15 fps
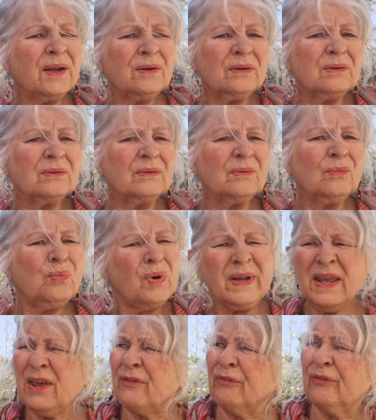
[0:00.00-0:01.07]
And what
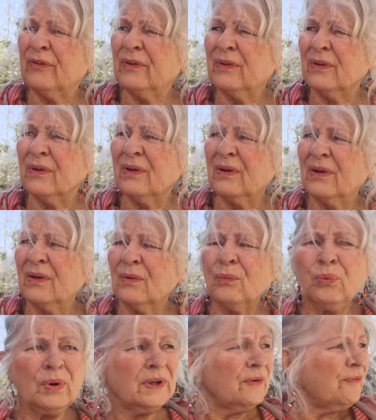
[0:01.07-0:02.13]
if?
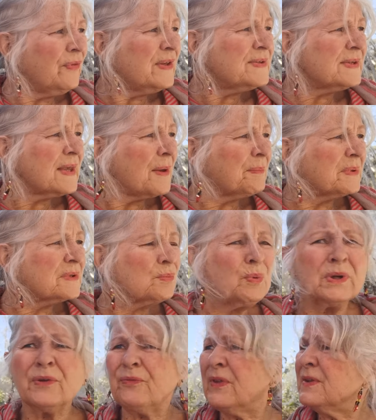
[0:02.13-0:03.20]
What if this happens?
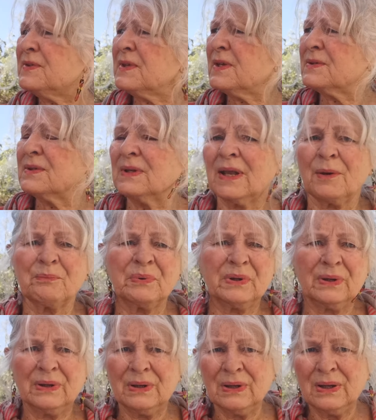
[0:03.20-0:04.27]
What if this doesn't happen?
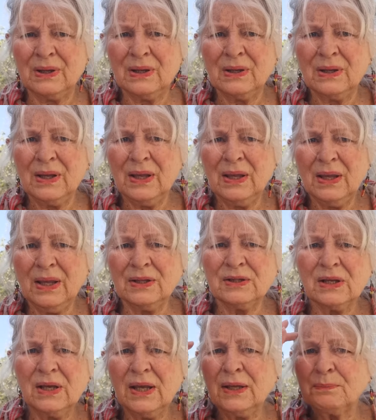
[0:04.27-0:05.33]
It,
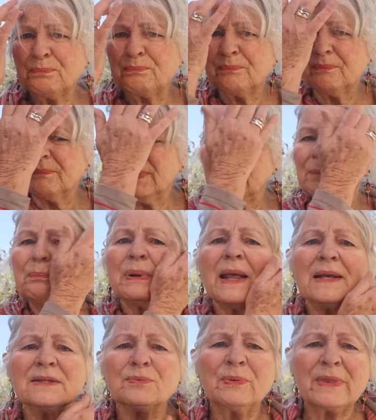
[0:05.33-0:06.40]
it, it
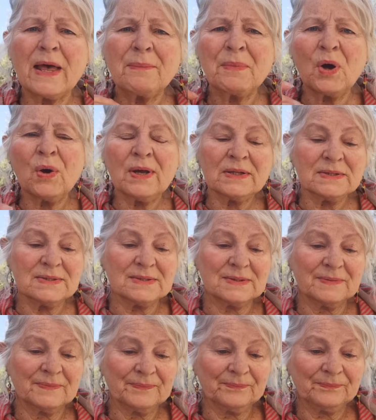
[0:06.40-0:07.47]
plays with our minds.